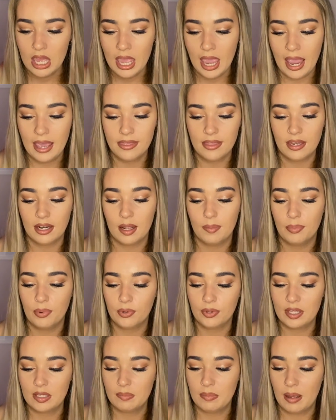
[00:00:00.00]
And then I
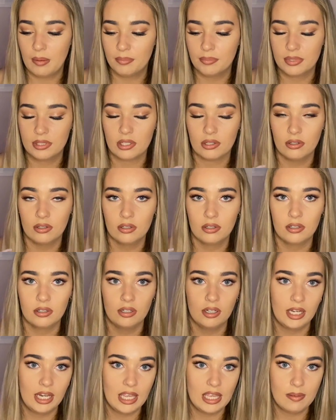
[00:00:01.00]
bought these pumps
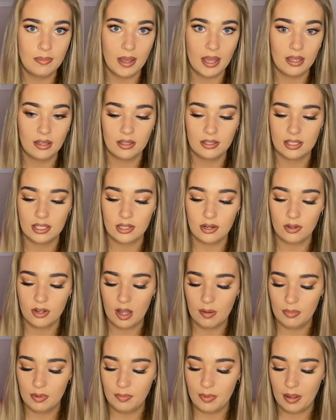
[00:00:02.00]
on eBay because they don't
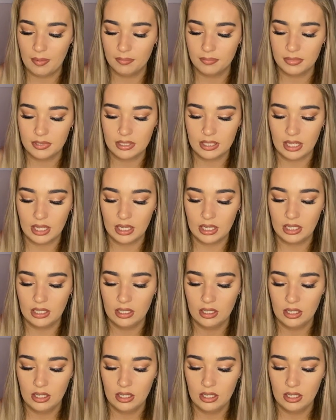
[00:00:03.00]
come with pumps, they